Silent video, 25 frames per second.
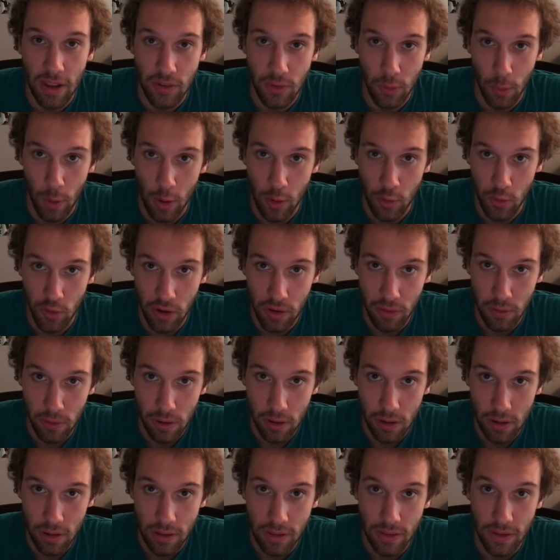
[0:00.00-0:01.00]
wide
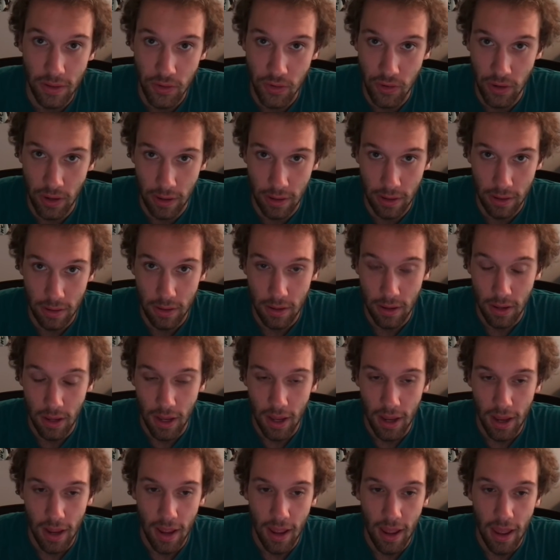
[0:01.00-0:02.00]
receiver this year.
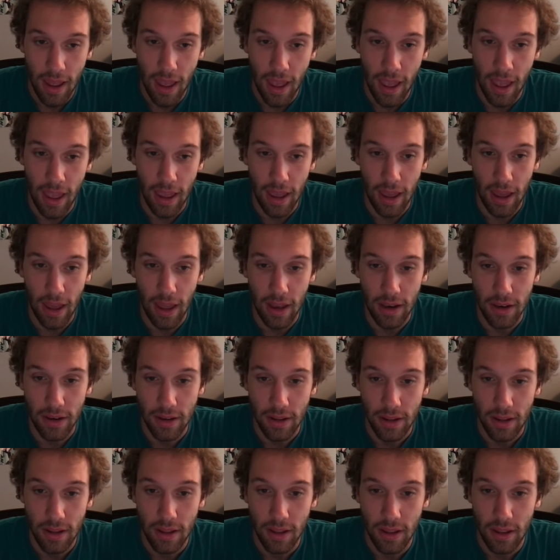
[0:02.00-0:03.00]
And
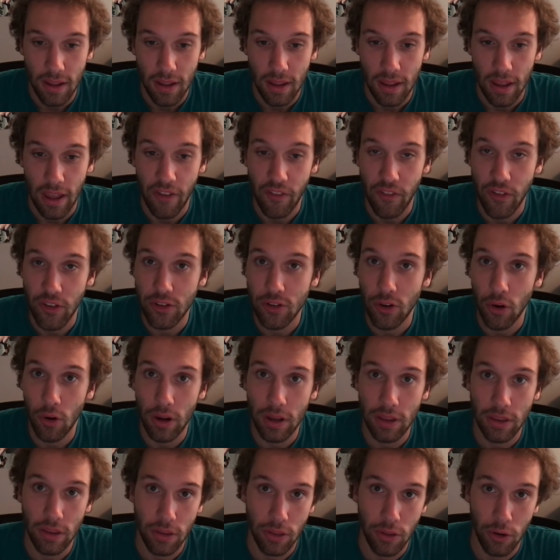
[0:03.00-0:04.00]
if he's going
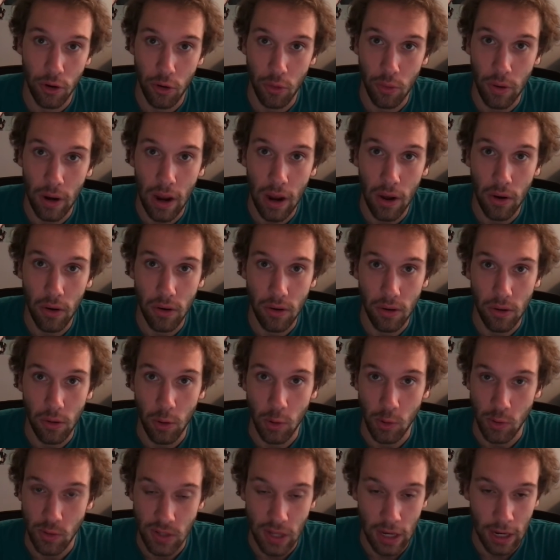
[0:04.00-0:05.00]
in the 3rd round
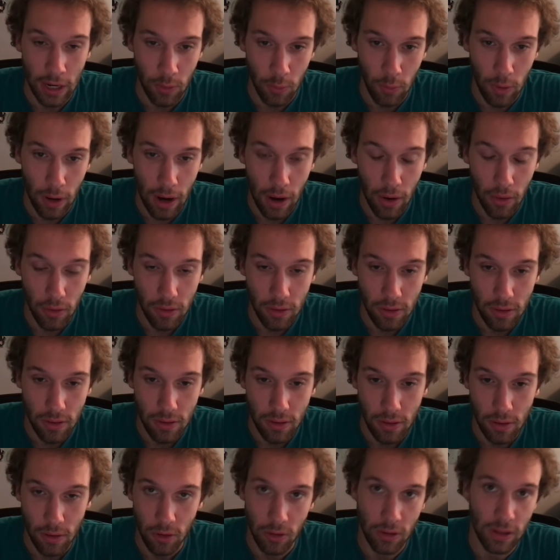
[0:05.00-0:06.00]
or 2nd round,
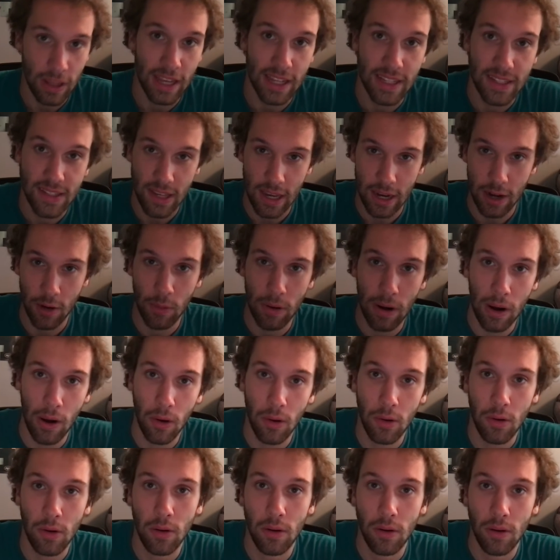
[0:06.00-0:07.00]
late 2nd
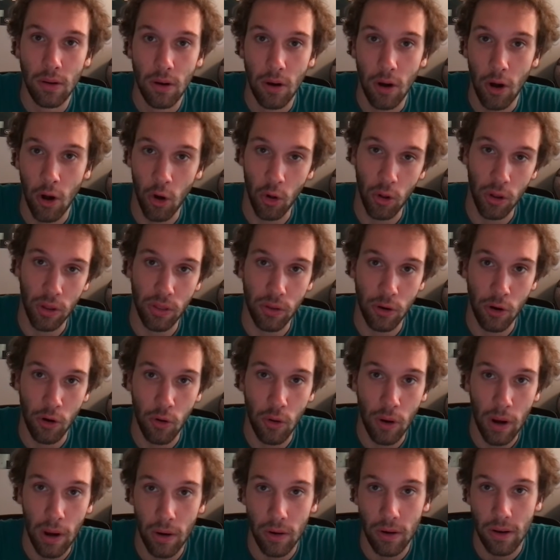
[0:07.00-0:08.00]
round, early 3rd
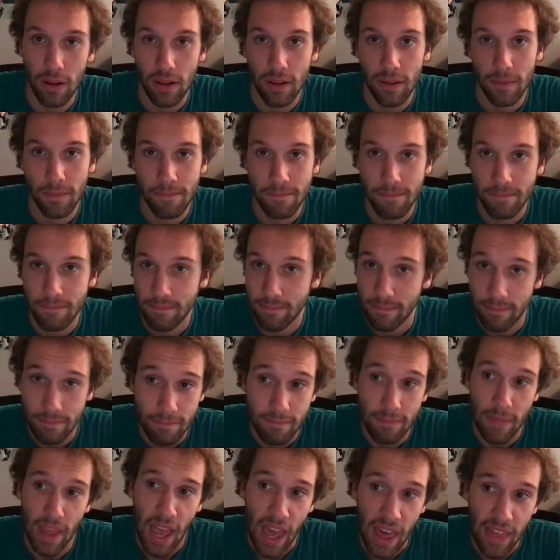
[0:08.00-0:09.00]
round,
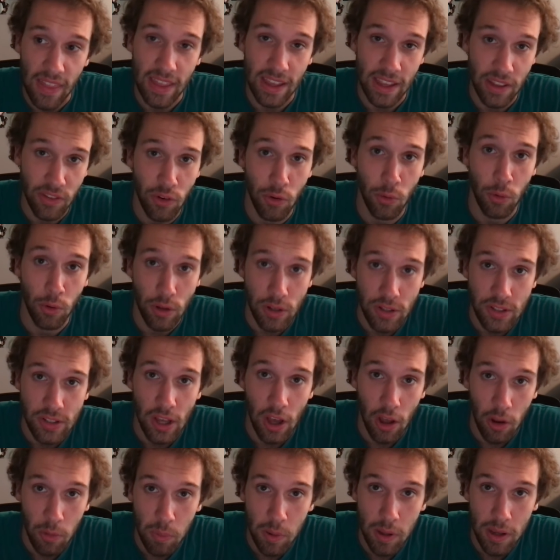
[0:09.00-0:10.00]
I think it's a really
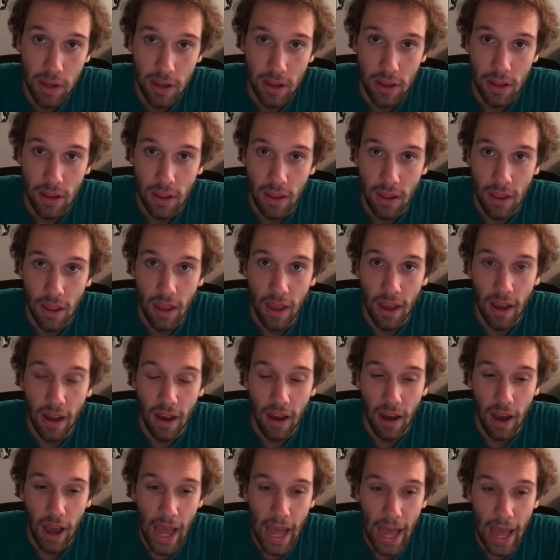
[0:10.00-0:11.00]
solid pick.
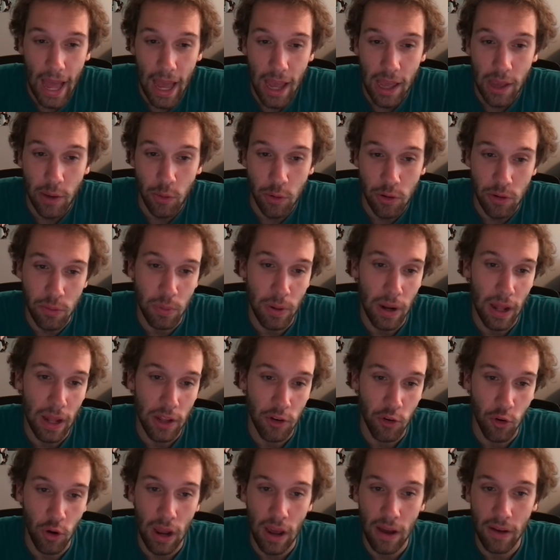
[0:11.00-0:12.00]
I would probably
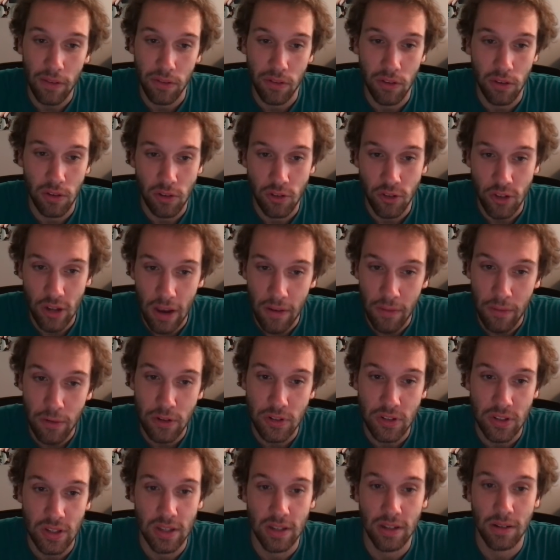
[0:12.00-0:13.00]
draft
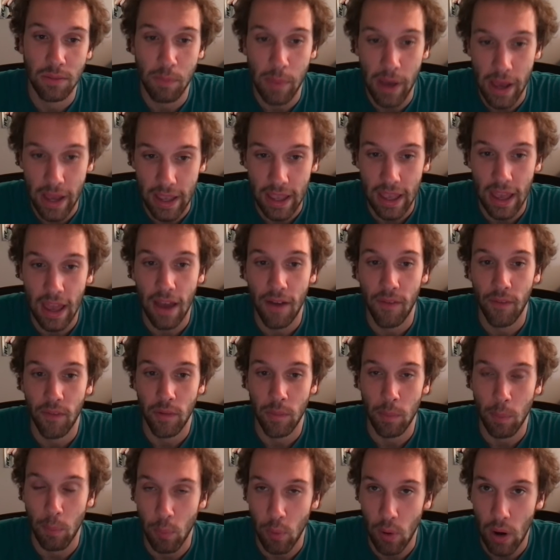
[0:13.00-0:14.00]
Jefferson, Metcalf,
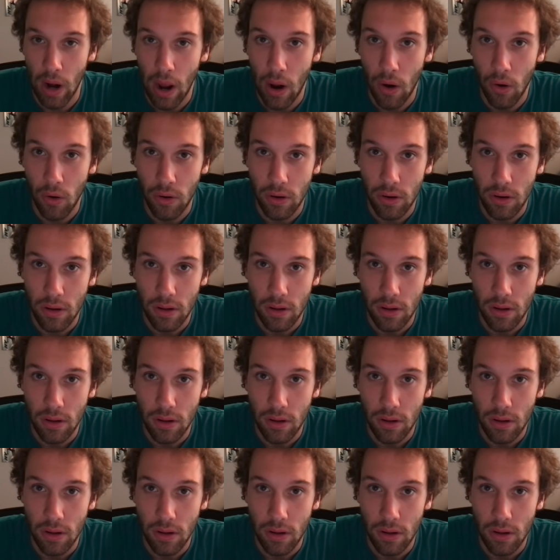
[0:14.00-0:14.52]
and Brown